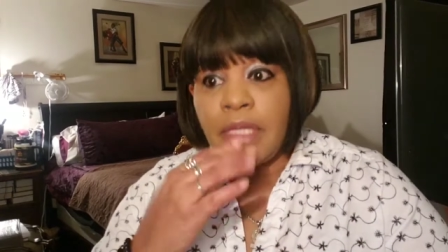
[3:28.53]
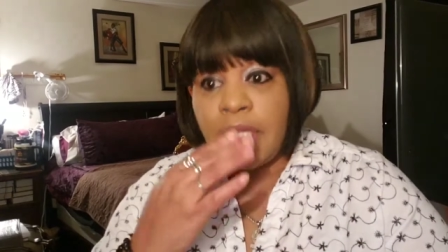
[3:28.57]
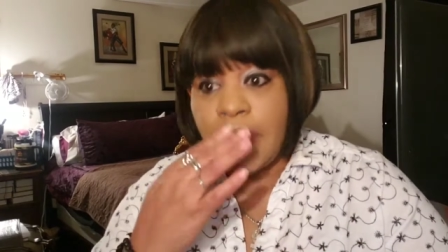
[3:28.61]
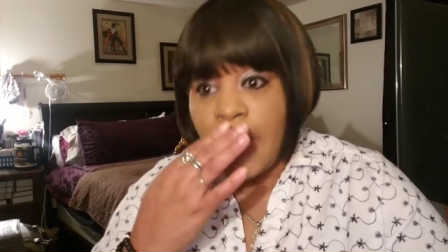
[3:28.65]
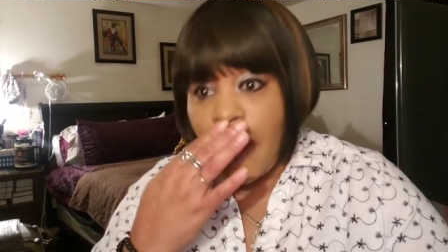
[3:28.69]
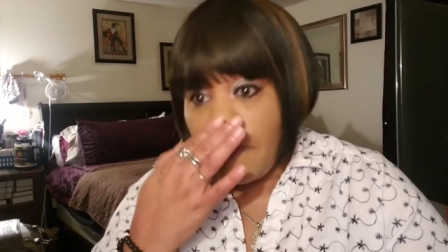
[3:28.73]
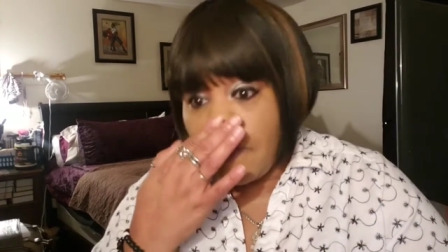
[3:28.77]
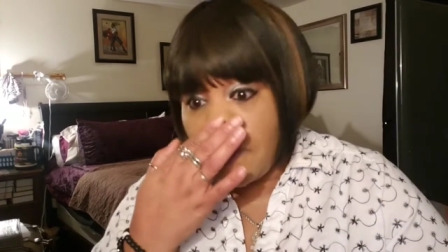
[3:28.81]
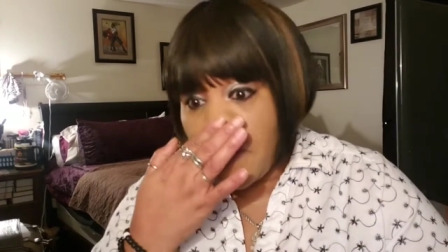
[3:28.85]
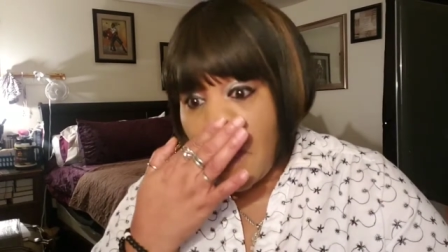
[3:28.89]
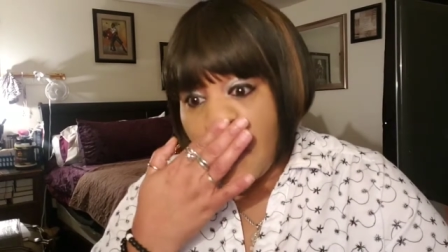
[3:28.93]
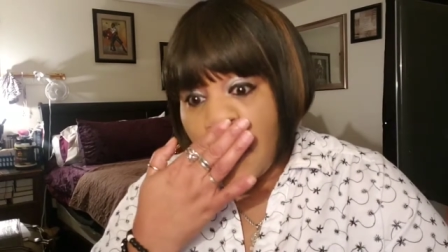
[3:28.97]

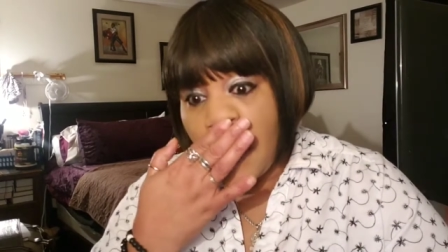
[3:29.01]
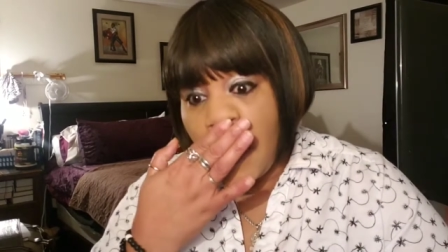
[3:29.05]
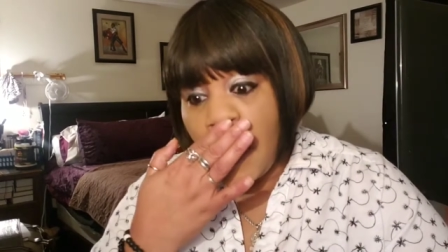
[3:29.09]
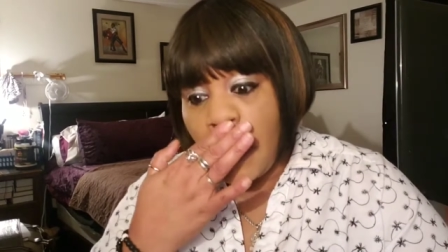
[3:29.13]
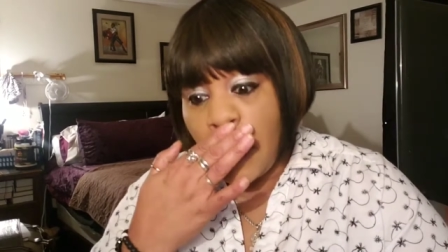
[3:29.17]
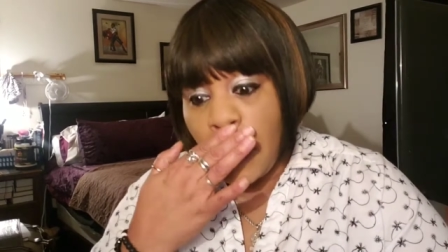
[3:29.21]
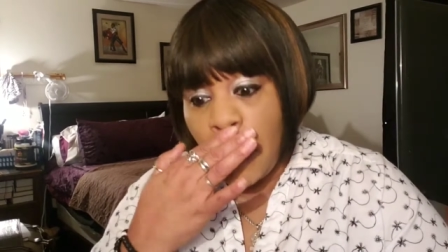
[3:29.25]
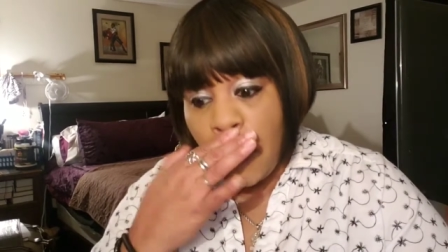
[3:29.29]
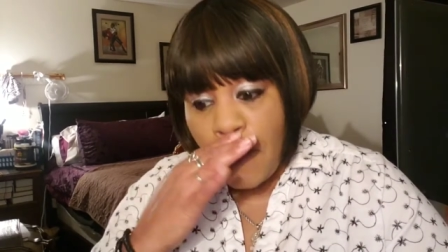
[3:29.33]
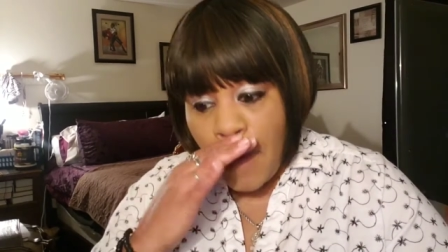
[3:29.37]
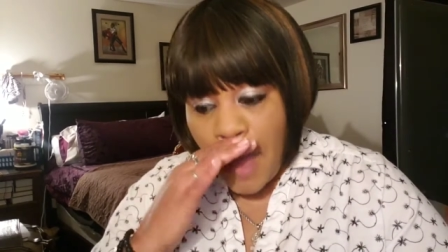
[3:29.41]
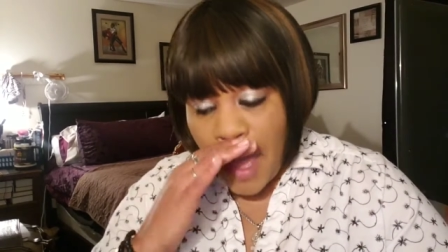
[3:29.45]
something
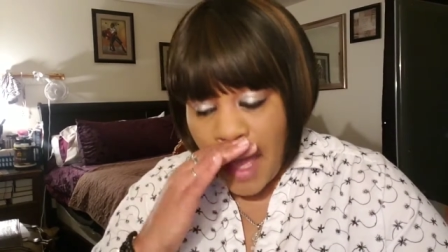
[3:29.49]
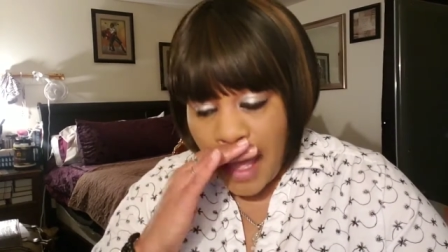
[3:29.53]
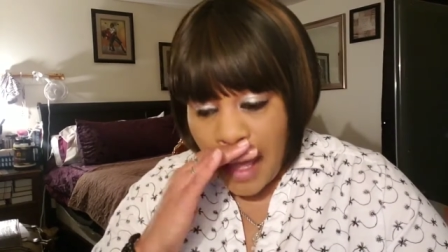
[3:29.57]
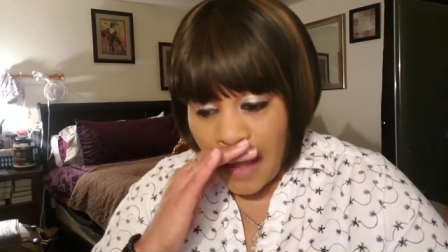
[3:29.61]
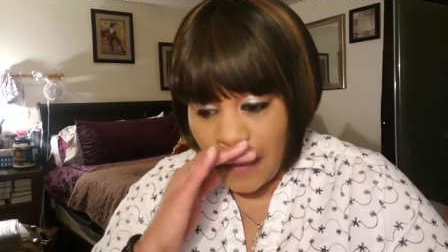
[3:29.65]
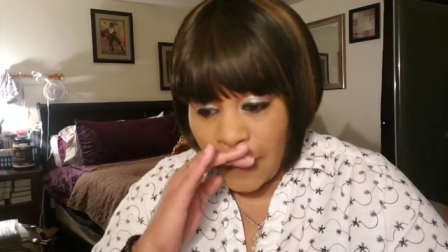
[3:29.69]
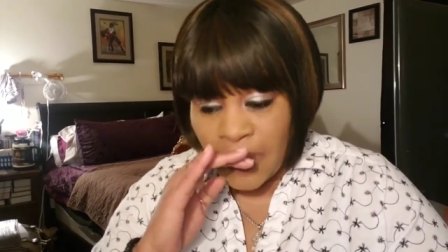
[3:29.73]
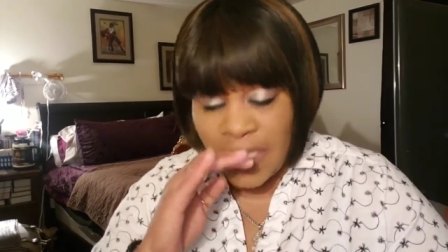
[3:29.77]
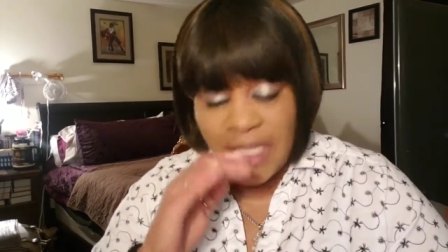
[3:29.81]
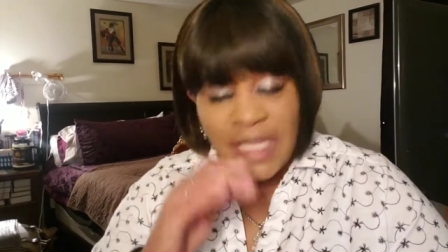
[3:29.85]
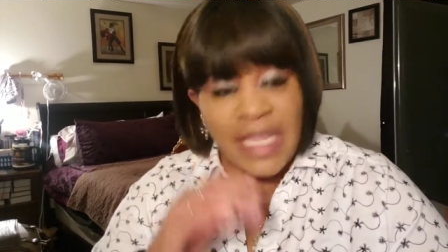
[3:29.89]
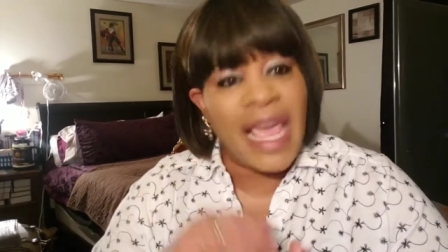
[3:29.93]
that you may
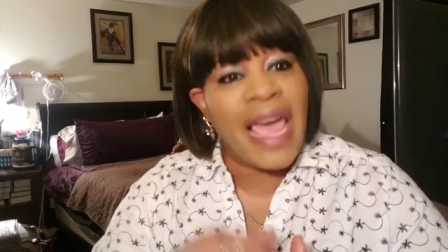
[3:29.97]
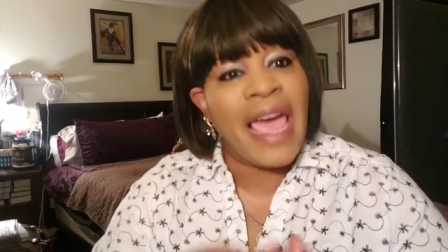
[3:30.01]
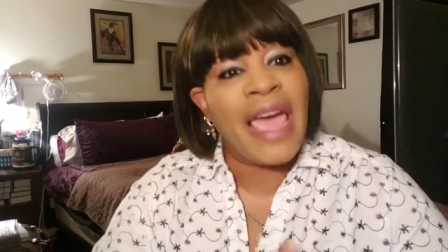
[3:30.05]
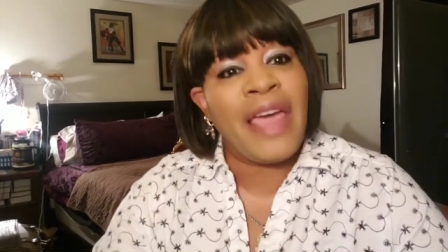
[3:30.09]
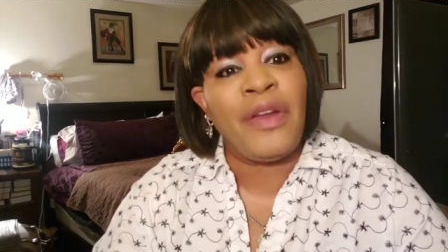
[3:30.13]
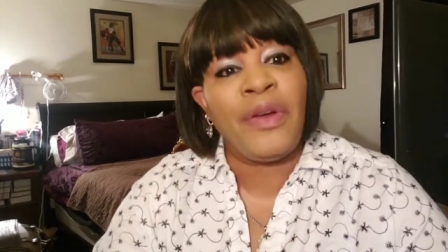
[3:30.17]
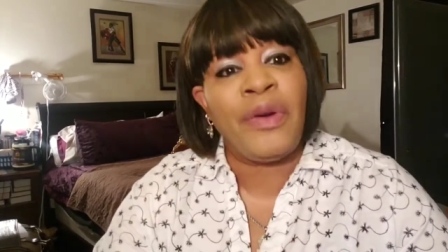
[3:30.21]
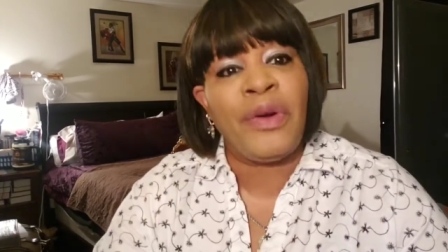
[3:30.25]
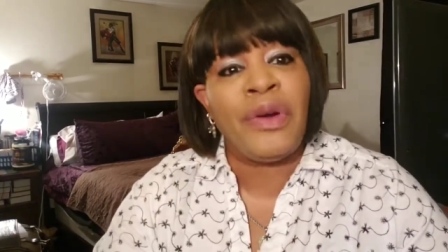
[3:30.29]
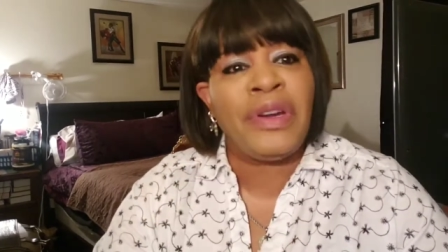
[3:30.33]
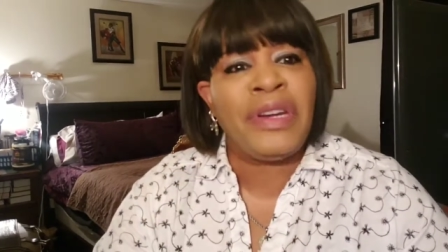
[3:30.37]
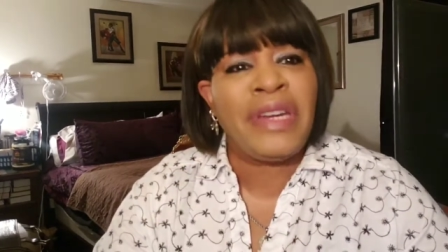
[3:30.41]
have
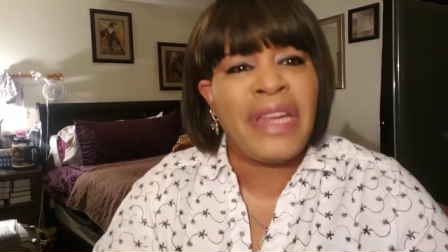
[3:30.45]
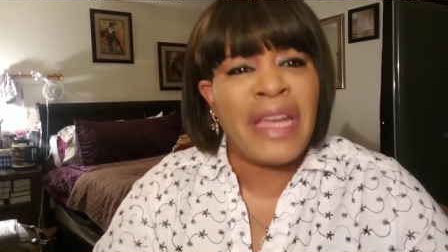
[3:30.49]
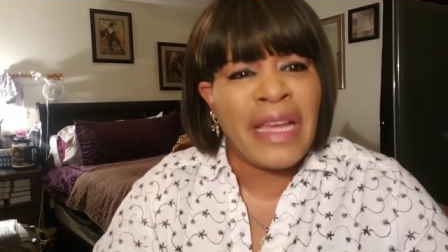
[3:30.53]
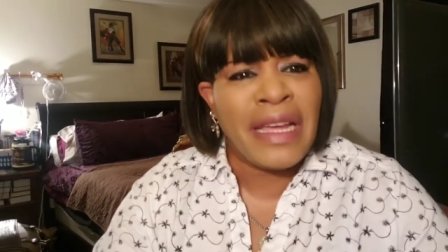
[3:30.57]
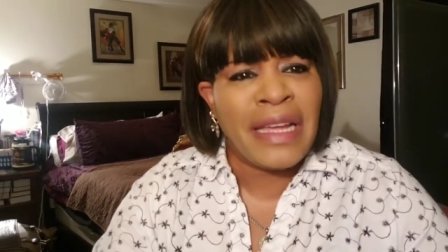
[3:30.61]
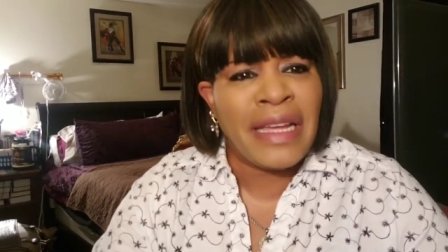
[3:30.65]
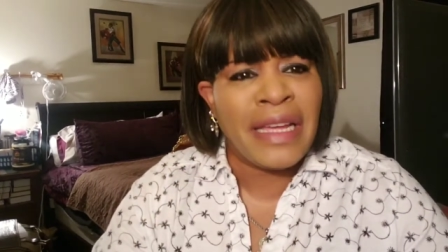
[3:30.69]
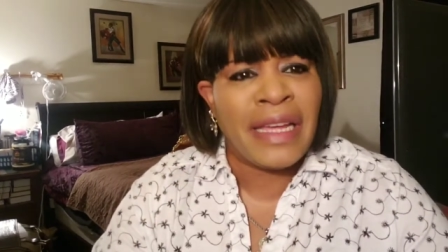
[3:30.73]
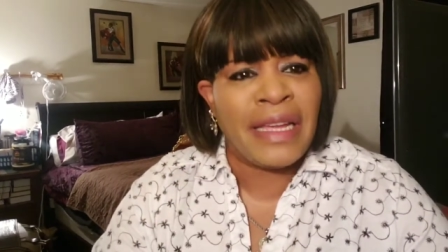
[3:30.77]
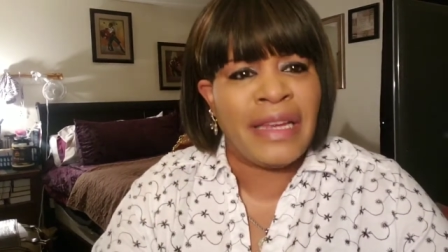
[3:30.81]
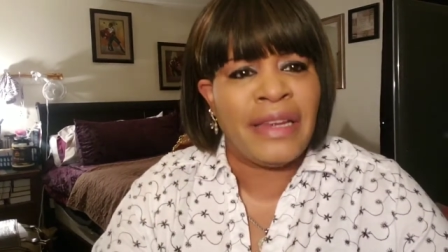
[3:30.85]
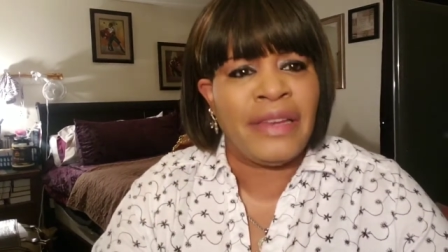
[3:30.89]
said or
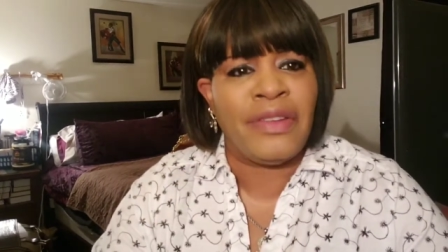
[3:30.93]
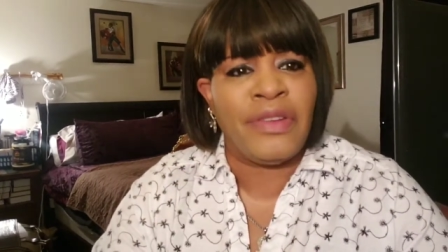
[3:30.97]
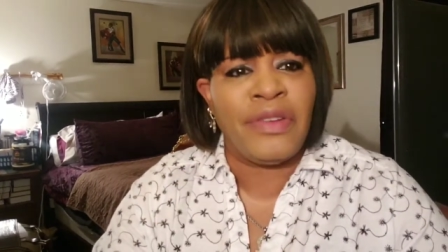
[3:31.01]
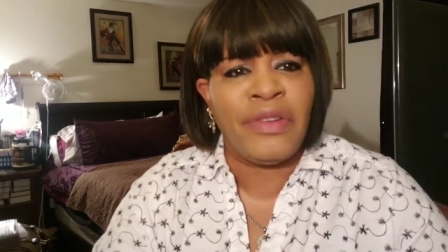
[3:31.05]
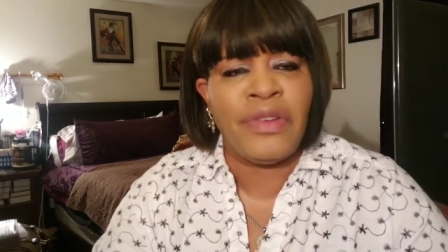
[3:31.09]
done.